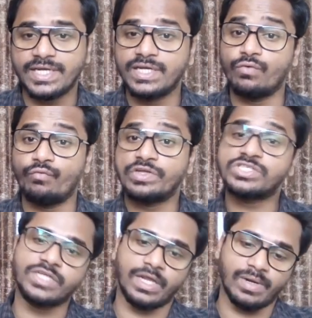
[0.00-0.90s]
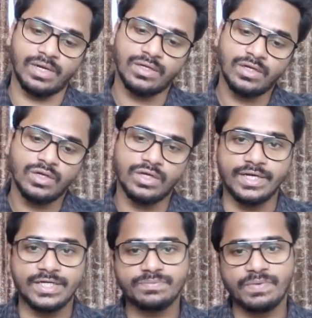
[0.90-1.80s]
in which table?
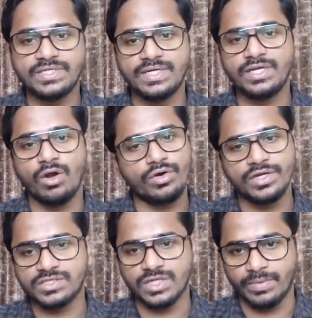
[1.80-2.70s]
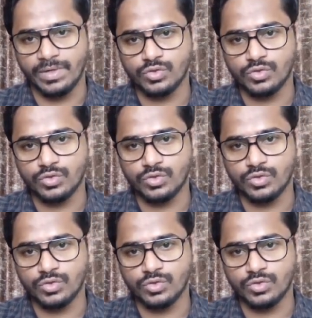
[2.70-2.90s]
It is present in orders table.